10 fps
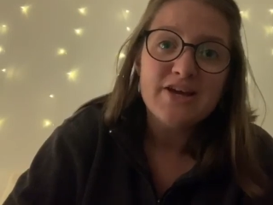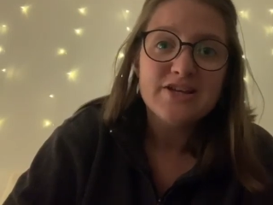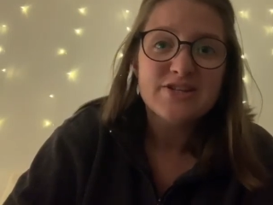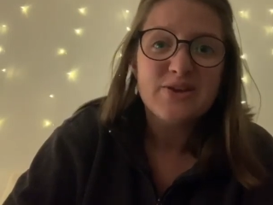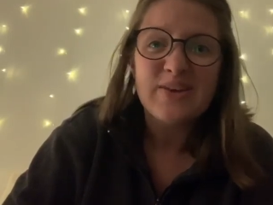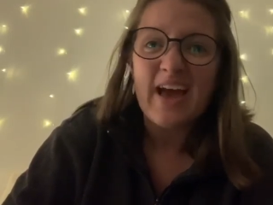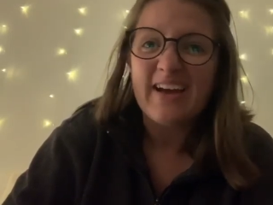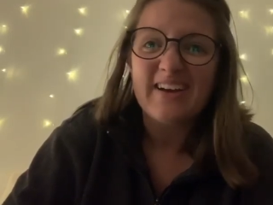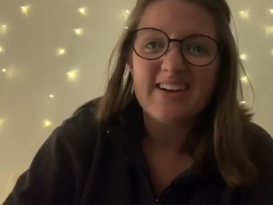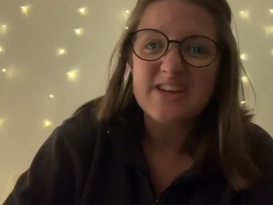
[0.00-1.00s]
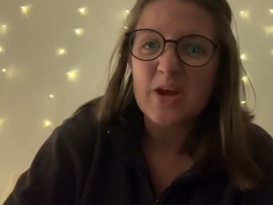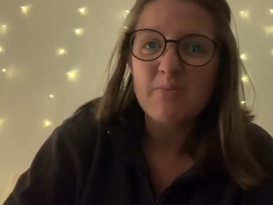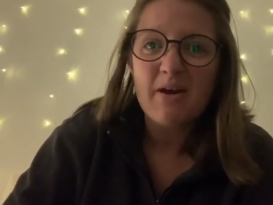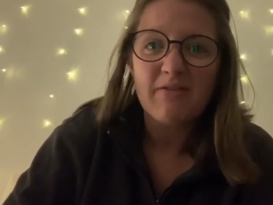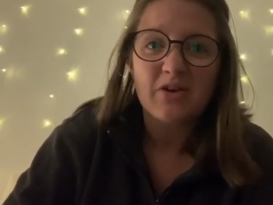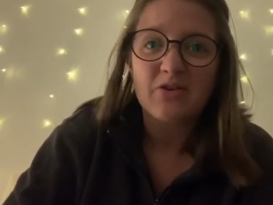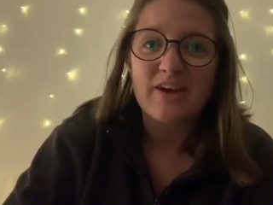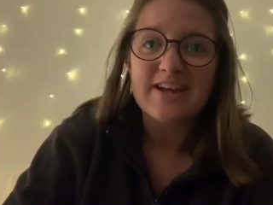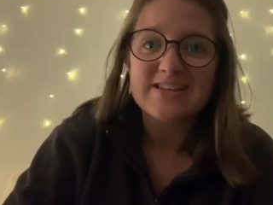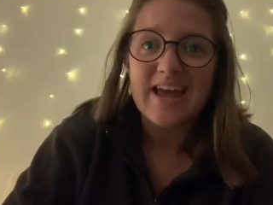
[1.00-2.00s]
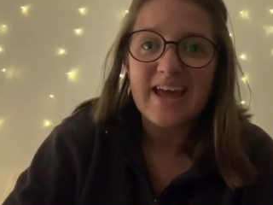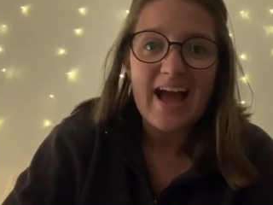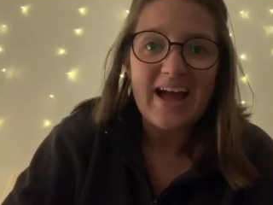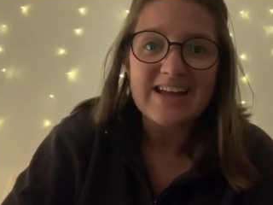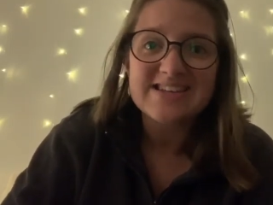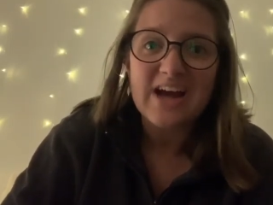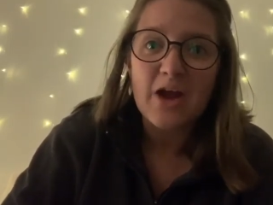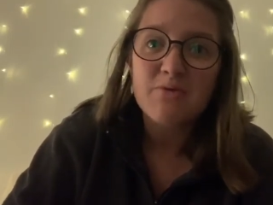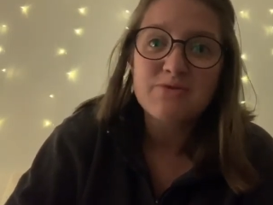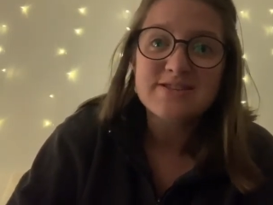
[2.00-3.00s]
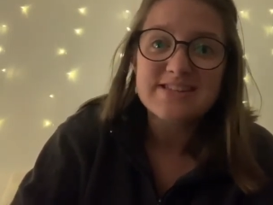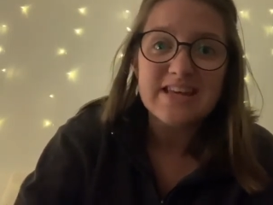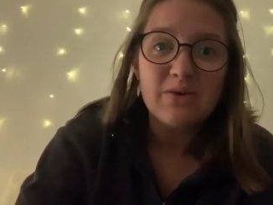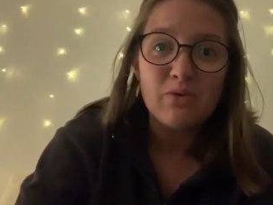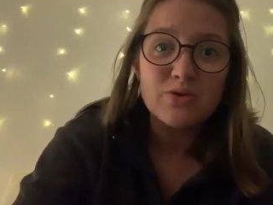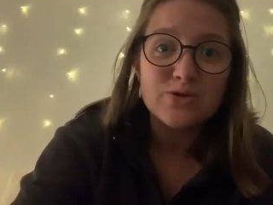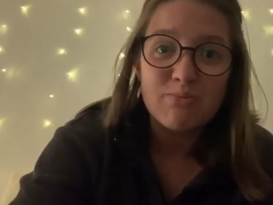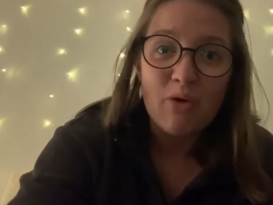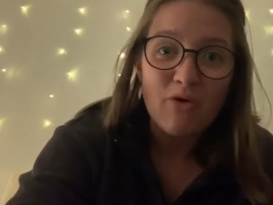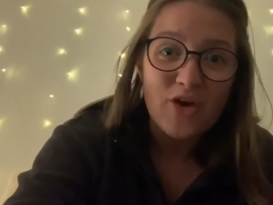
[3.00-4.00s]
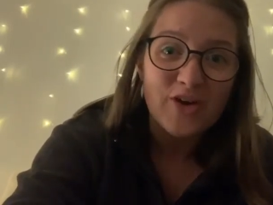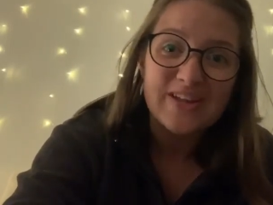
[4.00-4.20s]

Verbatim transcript: So yeah, guys, I hope you have a great day and I will see you all tomorrow.